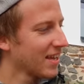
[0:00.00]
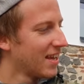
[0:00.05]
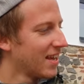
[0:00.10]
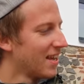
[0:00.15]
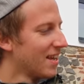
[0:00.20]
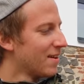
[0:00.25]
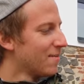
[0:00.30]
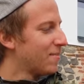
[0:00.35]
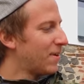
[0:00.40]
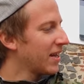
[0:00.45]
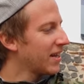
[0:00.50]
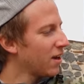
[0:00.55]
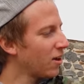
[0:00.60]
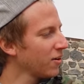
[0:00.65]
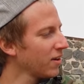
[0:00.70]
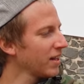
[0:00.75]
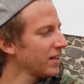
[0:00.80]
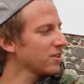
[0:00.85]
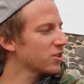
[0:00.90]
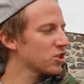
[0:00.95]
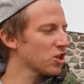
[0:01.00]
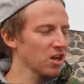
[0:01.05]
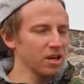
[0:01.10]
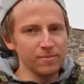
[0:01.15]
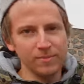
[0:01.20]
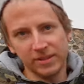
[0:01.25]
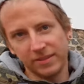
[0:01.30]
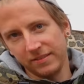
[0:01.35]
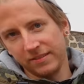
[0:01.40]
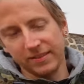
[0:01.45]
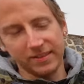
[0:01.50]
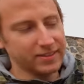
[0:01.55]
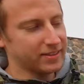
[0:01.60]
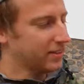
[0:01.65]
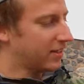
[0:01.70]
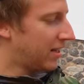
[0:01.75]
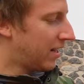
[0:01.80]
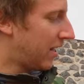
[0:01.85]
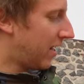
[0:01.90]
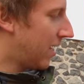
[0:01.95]
Yeah. But only in German.
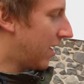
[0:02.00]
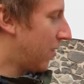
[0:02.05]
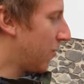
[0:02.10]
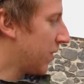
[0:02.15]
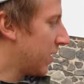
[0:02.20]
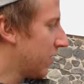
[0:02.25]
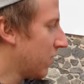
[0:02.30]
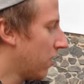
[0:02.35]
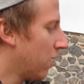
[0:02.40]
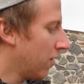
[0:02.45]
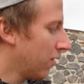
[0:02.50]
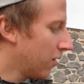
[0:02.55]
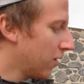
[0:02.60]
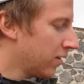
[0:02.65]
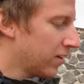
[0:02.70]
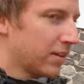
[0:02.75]
Ah, uh, it's okay.